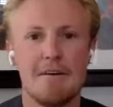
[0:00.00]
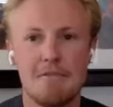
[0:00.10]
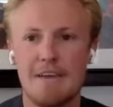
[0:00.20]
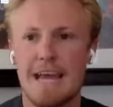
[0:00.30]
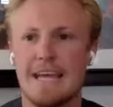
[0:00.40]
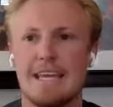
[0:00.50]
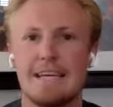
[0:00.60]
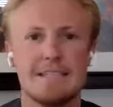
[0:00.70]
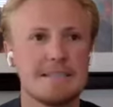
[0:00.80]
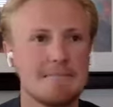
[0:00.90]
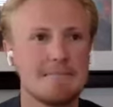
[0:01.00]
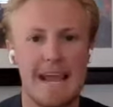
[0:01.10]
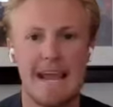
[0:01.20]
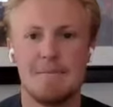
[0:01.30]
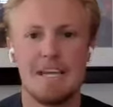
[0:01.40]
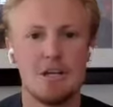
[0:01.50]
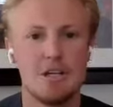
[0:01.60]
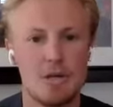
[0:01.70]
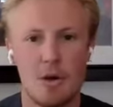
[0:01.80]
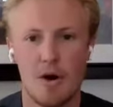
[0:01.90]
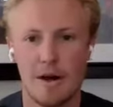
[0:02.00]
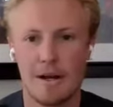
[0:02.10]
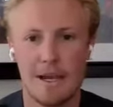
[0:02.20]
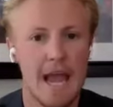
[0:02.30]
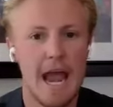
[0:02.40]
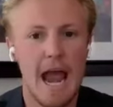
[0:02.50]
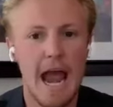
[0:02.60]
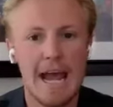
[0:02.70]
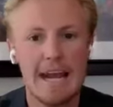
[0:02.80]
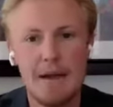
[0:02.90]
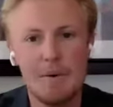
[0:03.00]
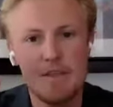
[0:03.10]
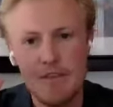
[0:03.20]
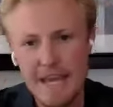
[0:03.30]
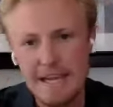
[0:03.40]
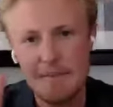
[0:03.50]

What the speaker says: Vegas, Miami, and New York. And I would think